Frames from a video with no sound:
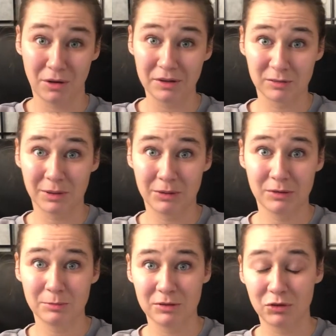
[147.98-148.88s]

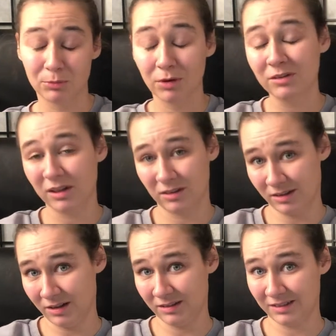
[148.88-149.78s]
experience with 2 birds I
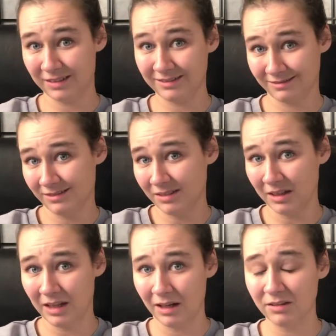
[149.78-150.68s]
decided to
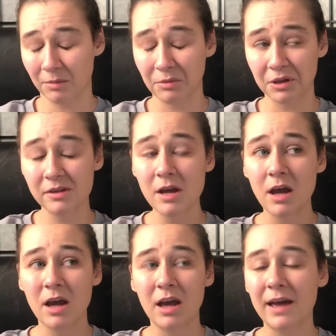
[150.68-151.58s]
take in at some point,
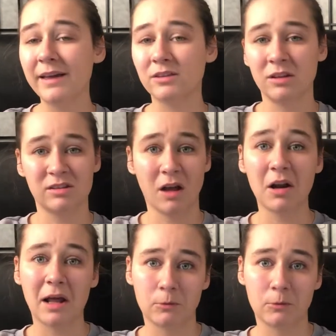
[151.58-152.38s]
it does not end